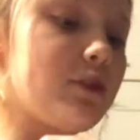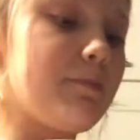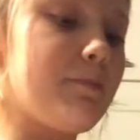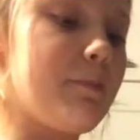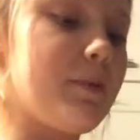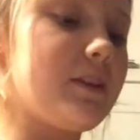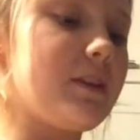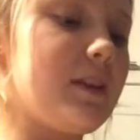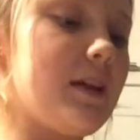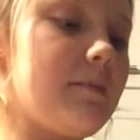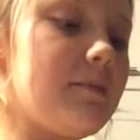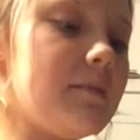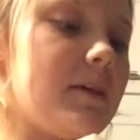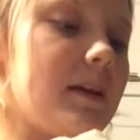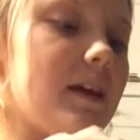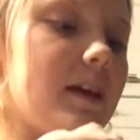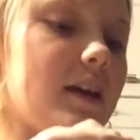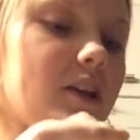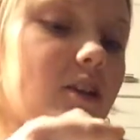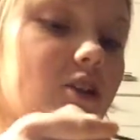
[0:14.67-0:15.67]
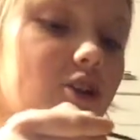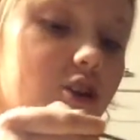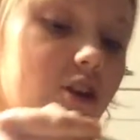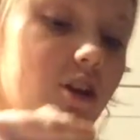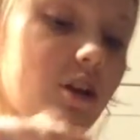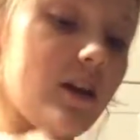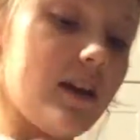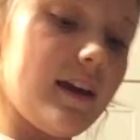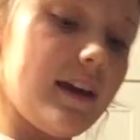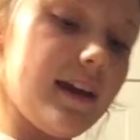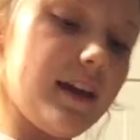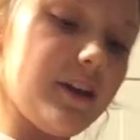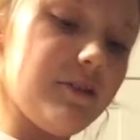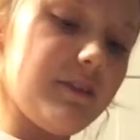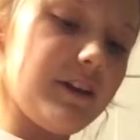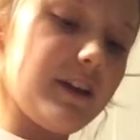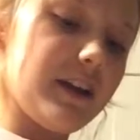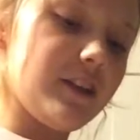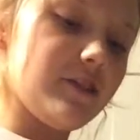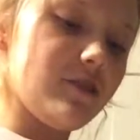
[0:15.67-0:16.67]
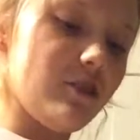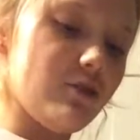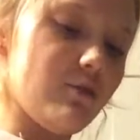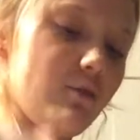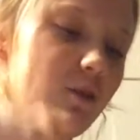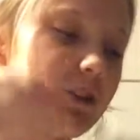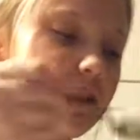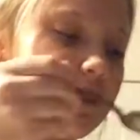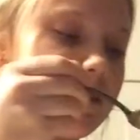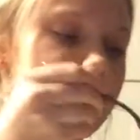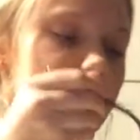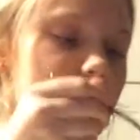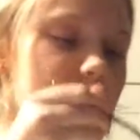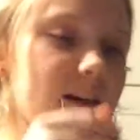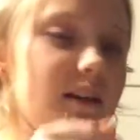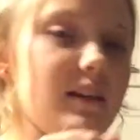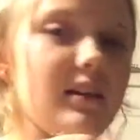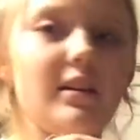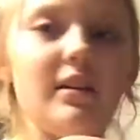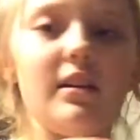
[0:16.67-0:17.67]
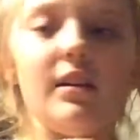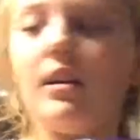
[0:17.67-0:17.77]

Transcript: to put them each ingredient on one side.